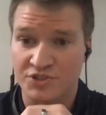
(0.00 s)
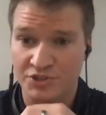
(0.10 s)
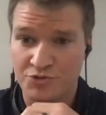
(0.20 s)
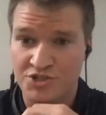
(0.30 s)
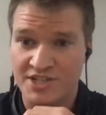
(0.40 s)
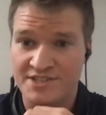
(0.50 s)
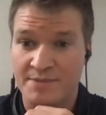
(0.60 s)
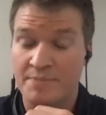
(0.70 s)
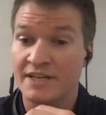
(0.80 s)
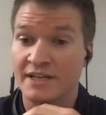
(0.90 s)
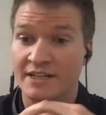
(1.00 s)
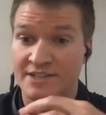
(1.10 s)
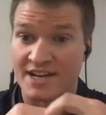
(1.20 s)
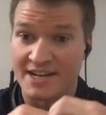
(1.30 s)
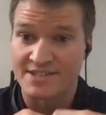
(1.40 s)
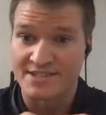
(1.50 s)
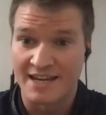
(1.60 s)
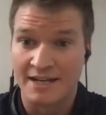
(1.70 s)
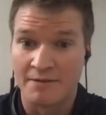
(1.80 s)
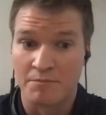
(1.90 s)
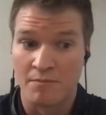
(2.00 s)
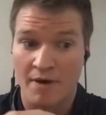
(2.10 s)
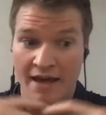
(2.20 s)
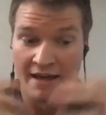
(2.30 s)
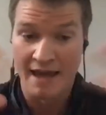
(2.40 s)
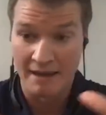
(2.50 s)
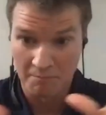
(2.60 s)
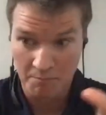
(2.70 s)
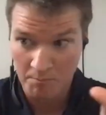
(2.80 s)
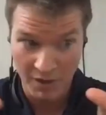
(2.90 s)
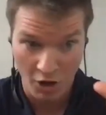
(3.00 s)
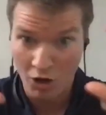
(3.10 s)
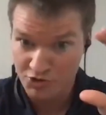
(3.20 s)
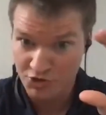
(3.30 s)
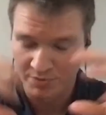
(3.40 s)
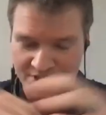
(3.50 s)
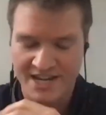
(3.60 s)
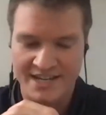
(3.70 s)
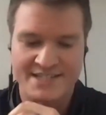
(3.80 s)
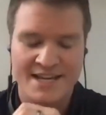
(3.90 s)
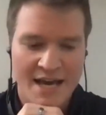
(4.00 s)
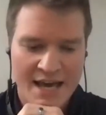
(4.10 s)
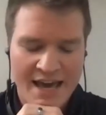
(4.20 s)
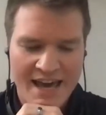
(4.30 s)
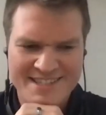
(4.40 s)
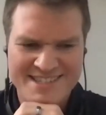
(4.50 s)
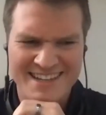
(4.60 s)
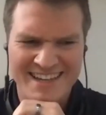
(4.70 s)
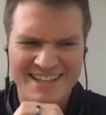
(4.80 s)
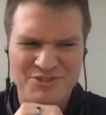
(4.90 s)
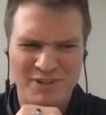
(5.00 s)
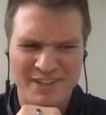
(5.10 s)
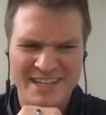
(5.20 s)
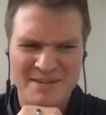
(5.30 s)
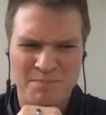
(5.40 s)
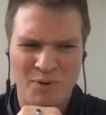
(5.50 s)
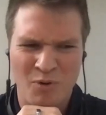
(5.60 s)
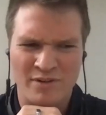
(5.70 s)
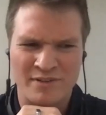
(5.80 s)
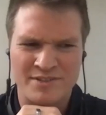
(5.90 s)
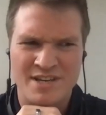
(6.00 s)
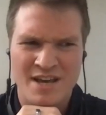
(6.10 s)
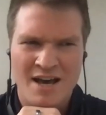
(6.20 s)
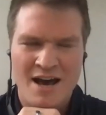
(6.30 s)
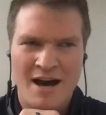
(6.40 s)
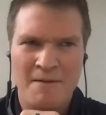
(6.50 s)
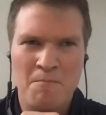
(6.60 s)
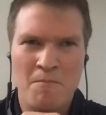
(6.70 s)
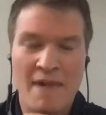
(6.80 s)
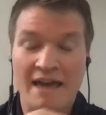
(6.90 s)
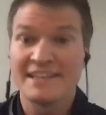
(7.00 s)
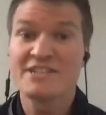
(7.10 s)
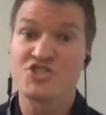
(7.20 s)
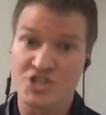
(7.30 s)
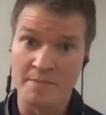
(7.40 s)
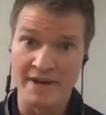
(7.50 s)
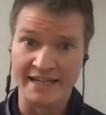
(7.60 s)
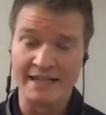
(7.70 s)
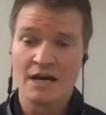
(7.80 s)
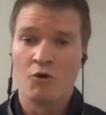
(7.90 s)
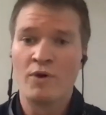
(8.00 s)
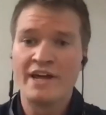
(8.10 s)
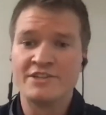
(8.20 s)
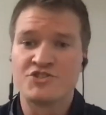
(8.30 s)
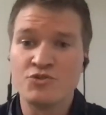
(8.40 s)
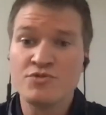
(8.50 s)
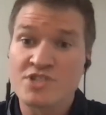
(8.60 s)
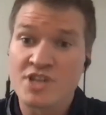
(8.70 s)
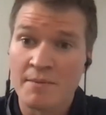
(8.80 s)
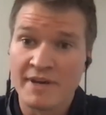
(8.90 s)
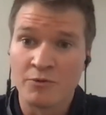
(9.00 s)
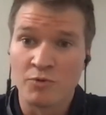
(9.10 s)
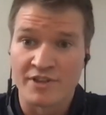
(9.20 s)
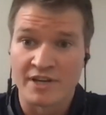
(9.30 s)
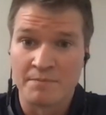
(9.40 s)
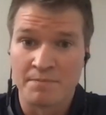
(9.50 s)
solutions and being concise and, and but also precise it's it's really important um, at least to me when students come in with a